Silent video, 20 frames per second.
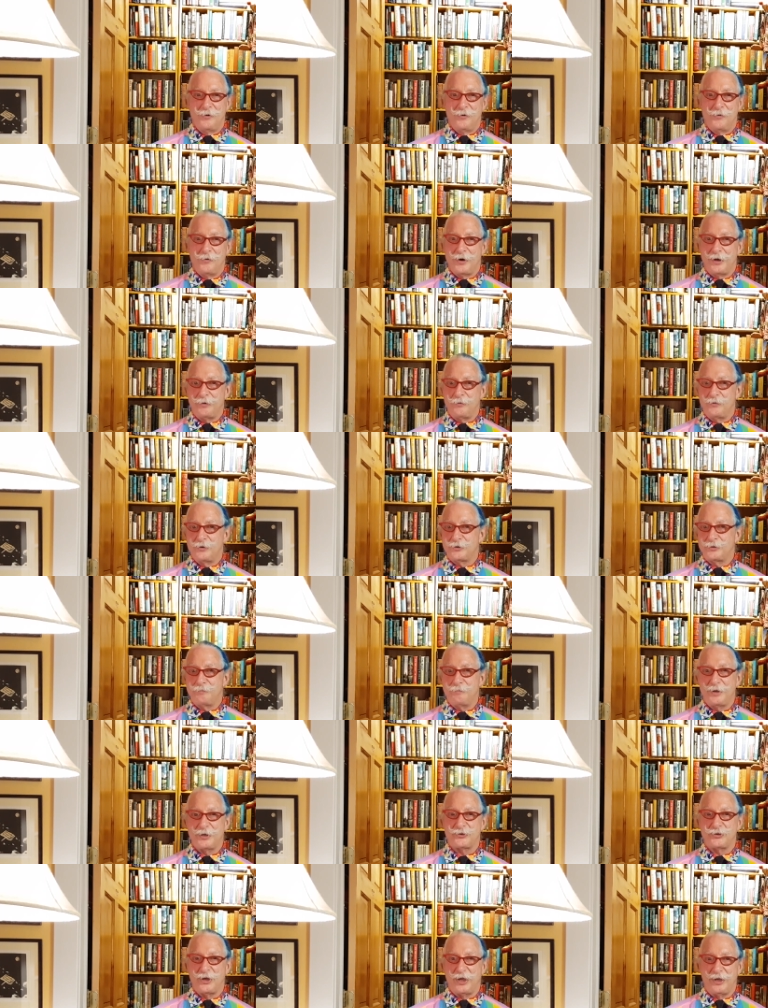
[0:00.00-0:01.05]
What was
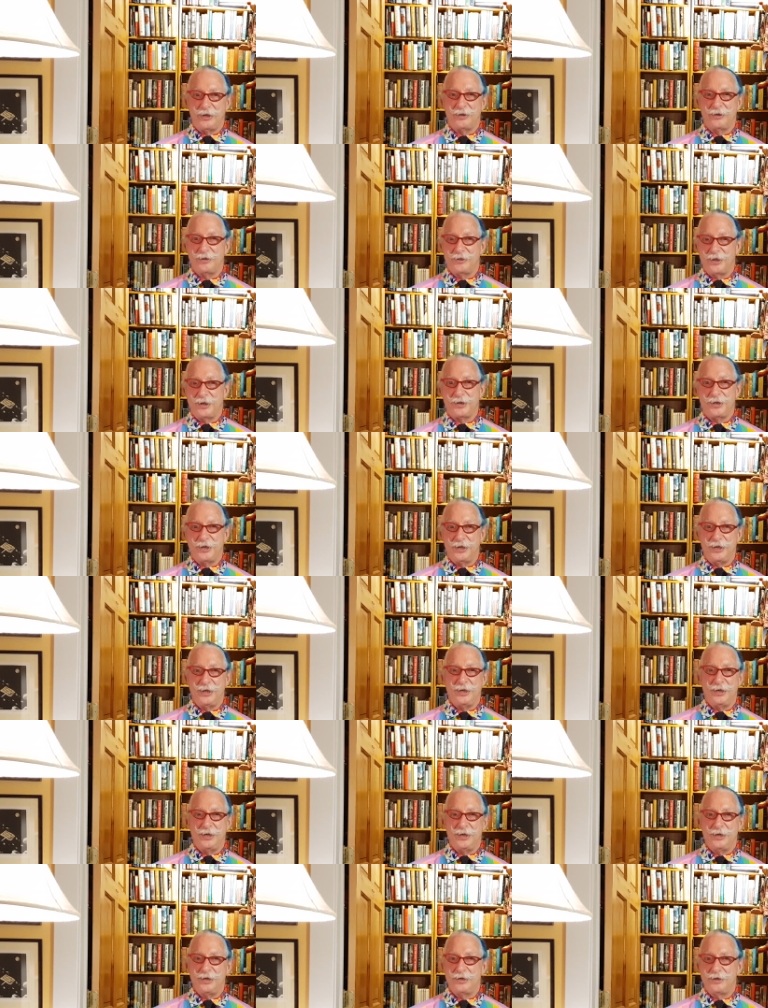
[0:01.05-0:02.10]
missing that
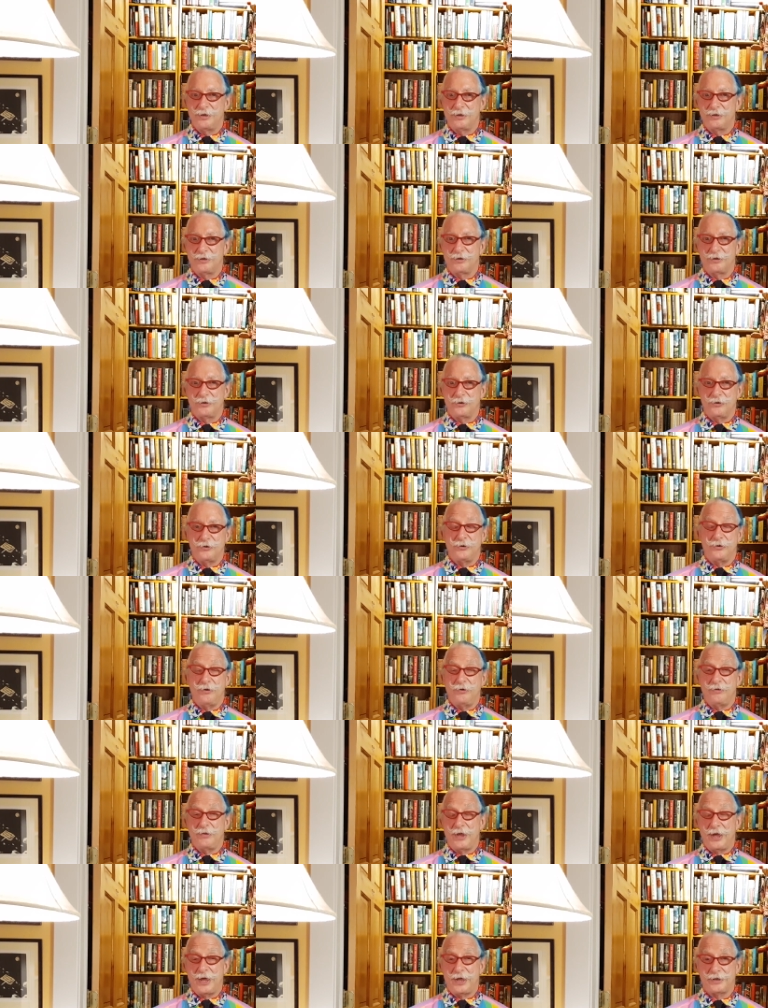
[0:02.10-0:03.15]
he could
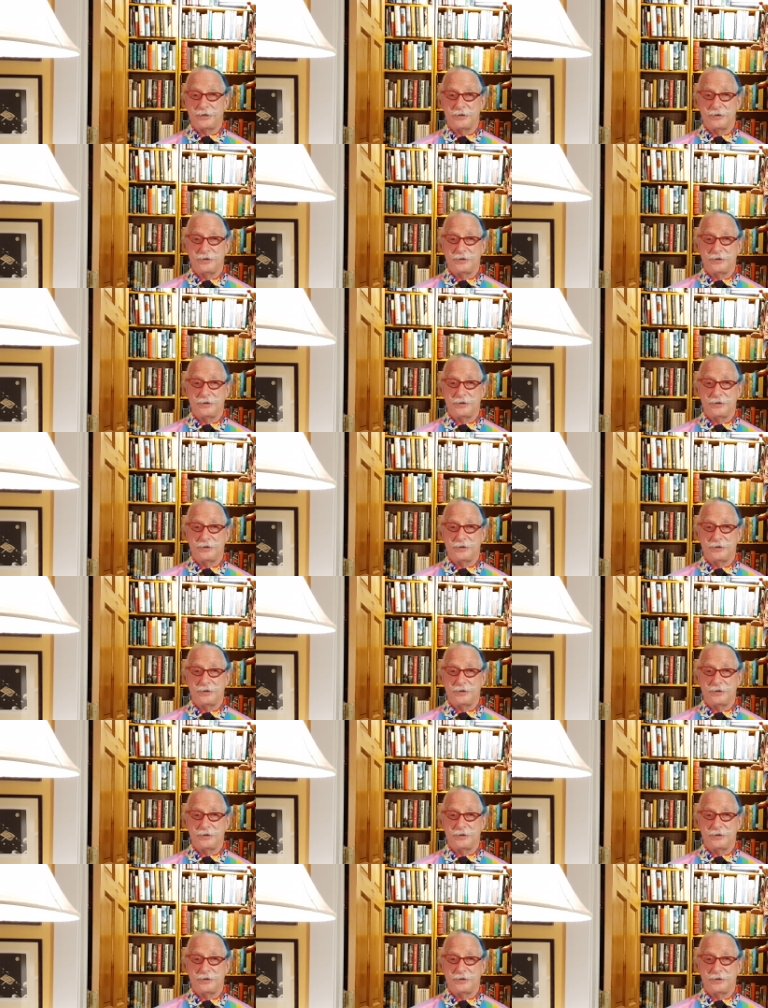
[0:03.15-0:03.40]
do that?